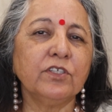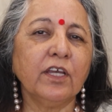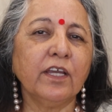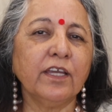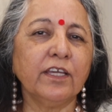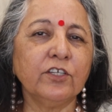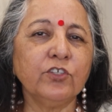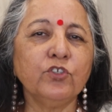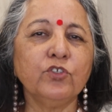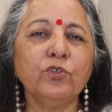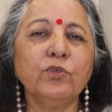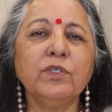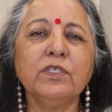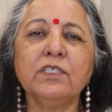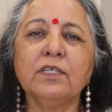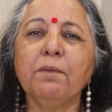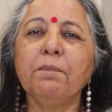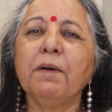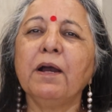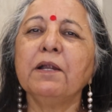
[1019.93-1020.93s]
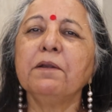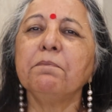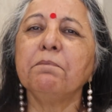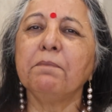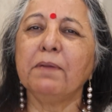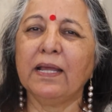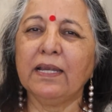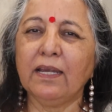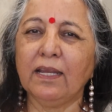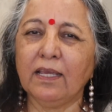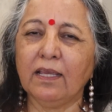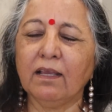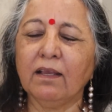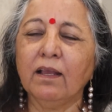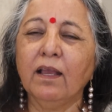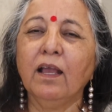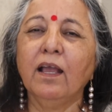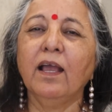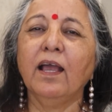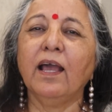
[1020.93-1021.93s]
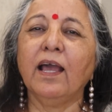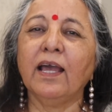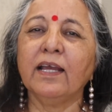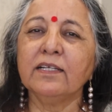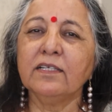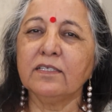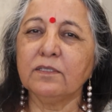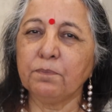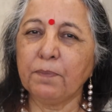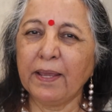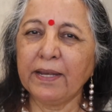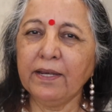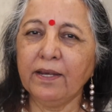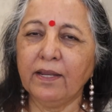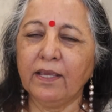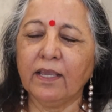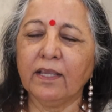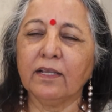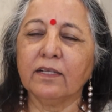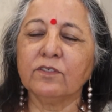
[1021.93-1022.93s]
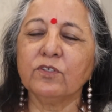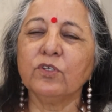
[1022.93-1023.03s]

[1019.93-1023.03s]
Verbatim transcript: The issue is about money and spending.